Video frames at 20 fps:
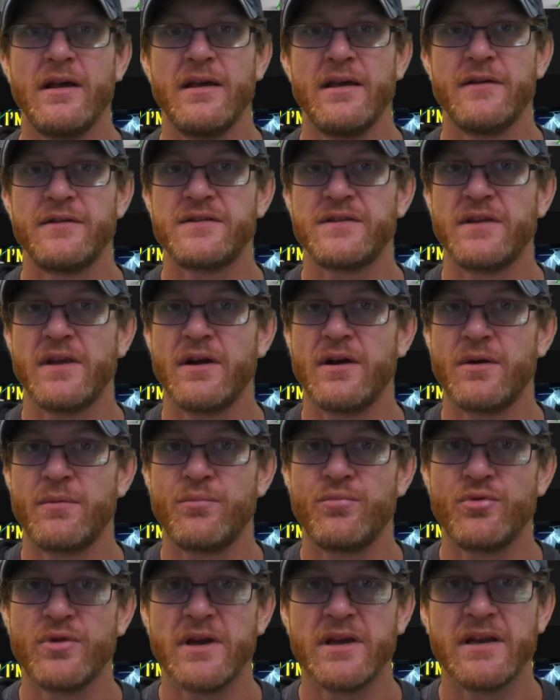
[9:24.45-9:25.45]
Is there
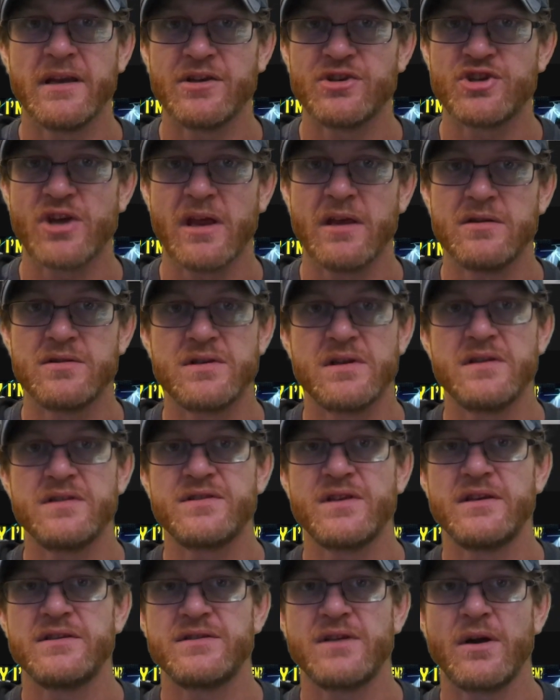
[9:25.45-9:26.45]
breeding changes?
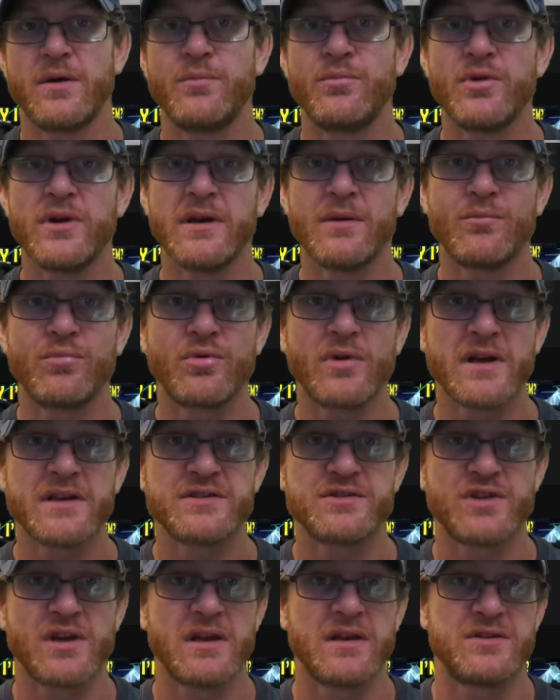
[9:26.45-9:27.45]
Is there breeding price
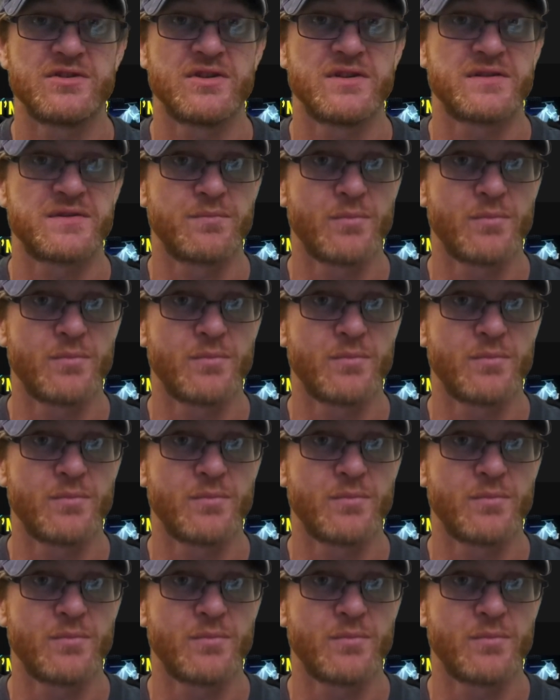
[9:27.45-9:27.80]
changes?